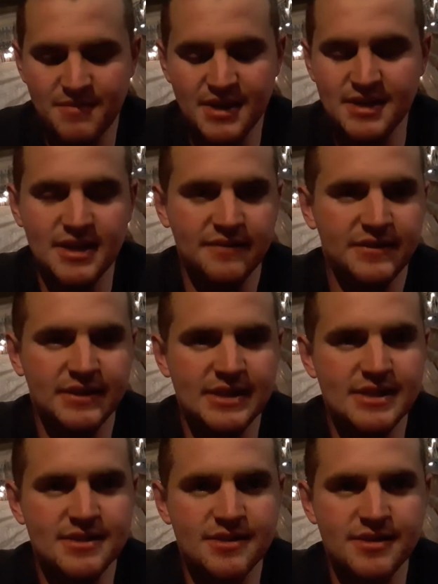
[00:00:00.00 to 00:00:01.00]
Definitely
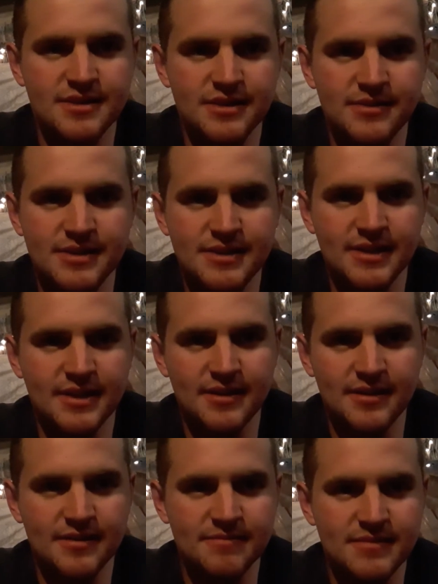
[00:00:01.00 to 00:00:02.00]
easier to deal with than
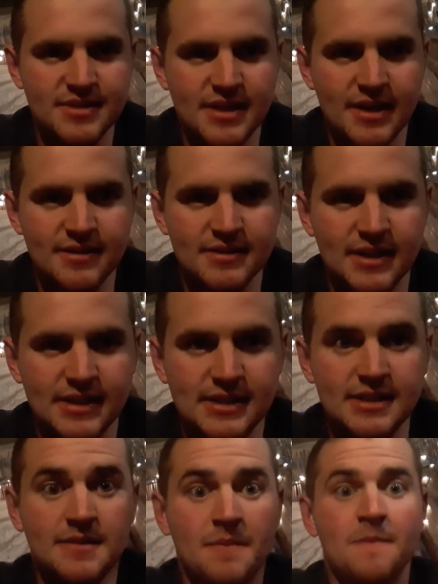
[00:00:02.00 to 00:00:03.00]
a standard Lucky.